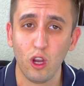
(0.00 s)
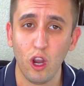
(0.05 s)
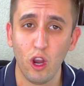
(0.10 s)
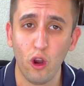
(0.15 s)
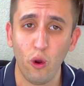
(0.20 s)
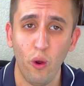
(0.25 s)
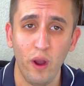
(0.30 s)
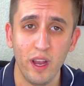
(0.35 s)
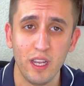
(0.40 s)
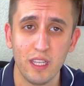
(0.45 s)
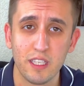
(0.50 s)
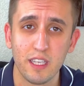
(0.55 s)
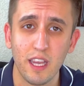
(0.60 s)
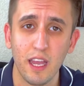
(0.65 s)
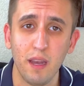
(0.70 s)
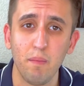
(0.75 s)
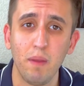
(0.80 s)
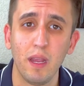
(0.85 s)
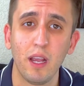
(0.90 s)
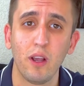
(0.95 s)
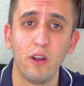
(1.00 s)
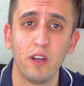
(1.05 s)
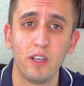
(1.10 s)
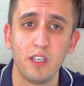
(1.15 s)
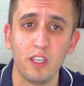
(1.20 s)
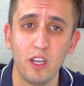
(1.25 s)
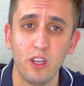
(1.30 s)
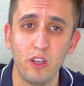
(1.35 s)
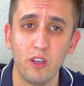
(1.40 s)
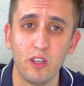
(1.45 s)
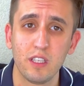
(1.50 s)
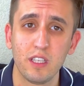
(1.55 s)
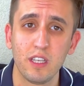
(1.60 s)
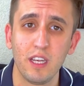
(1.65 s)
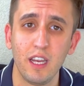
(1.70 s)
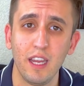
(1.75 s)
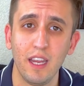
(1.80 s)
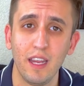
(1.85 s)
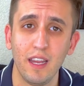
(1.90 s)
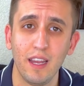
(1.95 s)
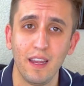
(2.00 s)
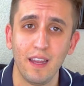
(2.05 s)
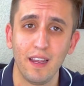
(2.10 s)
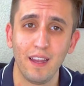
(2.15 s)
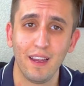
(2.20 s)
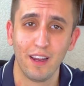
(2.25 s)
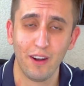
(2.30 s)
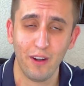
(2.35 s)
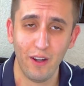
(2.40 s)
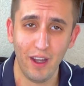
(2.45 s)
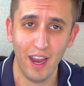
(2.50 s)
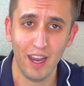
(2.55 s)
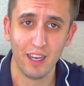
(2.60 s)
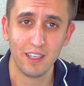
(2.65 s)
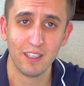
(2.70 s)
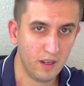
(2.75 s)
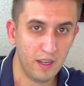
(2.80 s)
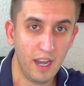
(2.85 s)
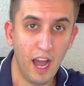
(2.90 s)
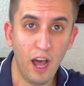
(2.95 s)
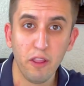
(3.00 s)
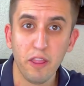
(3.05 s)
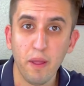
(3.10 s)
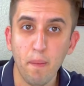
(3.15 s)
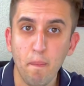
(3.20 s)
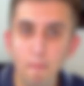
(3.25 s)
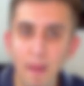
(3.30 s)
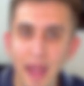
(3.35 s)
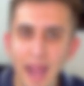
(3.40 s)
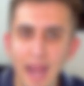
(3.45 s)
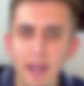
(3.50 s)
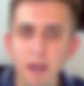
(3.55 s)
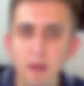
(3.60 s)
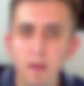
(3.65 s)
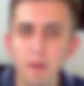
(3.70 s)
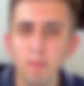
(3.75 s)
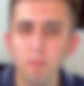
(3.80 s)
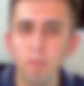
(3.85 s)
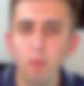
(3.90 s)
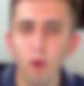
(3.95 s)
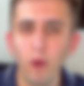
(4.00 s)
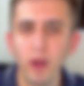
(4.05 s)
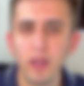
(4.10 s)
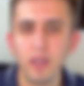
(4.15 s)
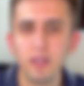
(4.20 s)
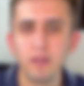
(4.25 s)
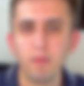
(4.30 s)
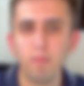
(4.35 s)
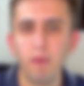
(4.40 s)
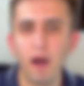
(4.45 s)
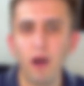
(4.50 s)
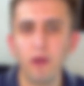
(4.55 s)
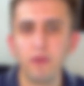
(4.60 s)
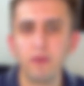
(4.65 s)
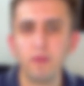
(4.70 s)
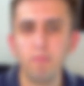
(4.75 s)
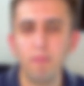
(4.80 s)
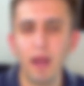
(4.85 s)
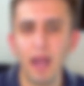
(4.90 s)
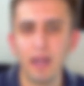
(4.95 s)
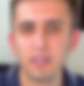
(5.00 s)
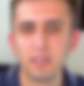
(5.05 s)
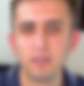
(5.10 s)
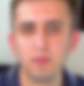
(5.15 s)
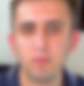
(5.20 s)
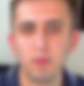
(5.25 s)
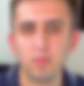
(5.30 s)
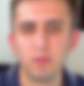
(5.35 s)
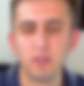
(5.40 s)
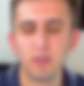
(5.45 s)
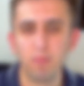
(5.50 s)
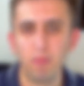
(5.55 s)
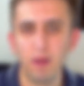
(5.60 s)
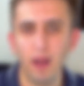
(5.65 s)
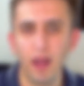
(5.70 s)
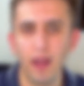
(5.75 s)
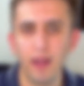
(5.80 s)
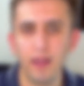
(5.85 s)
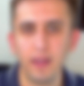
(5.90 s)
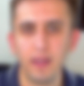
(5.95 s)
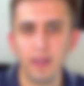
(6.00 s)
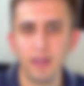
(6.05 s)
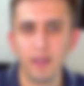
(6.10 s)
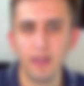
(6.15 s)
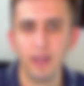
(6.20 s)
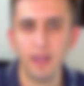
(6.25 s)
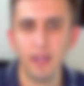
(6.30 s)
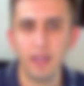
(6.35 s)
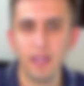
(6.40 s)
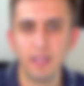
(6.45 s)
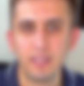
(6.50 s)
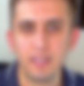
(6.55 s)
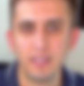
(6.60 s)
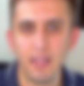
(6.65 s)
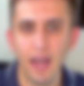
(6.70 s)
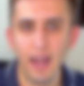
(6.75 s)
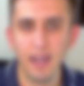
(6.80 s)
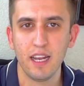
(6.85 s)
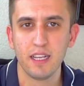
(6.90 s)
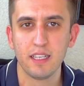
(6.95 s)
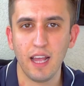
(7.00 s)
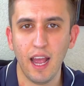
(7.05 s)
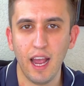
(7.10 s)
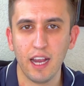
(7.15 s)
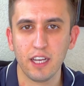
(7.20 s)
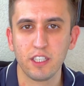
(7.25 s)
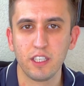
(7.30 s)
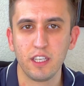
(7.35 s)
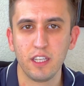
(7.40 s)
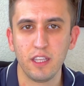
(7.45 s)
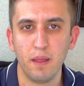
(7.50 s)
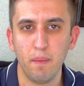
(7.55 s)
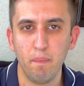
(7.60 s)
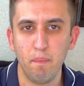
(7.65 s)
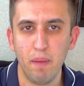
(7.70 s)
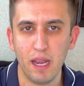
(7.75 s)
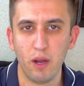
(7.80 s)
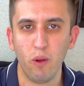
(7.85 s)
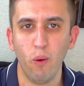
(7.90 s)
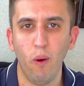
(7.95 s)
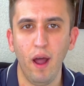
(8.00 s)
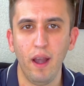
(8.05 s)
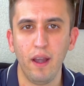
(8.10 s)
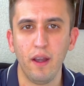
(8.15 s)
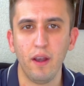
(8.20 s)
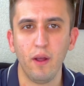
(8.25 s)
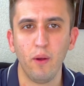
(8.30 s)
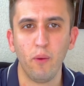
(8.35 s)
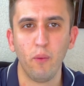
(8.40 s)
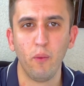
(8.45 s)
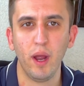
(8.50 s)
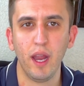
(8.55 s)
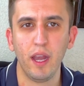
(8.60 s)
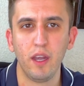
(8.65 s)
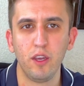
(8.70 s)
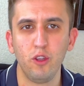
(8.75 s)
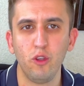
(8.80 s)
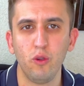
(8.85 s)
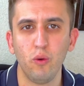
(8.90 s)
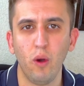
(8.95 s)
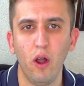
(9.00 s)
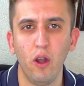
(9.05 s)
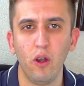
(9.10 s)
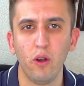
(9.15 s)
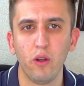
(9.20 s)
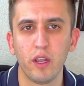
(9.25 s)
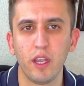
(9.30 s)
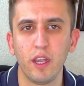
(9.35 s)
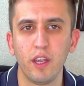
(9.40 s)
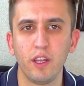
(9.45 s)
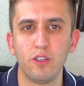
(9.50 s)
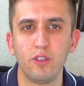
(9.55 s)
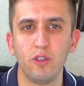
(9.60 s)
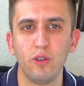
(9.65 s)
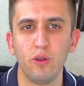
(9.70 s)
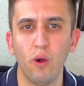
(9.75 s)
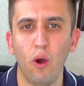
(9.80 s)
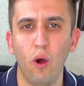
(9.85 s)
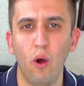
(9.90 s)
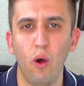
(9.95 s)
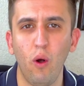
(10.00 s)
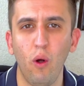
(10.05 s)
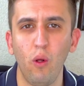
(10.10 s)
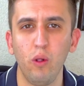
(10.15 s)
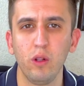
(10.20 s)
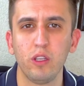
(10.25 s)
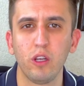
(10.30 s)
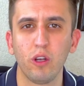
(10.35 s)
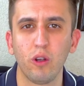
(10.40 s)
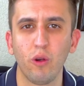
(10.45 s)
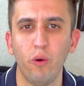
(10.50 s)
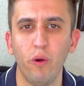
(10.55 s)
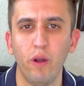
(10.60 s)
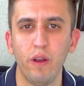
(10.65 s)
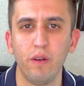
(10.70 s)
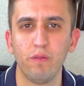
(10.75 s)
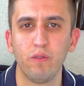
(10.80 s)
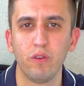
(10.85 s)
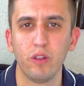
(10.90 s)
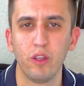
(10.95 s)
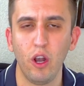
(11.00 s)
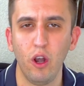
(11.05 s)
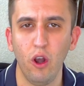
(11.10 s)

coins can be continuously created. Now, the main point about maximum supply is that is actually the big one when you are looking to hold a coin for the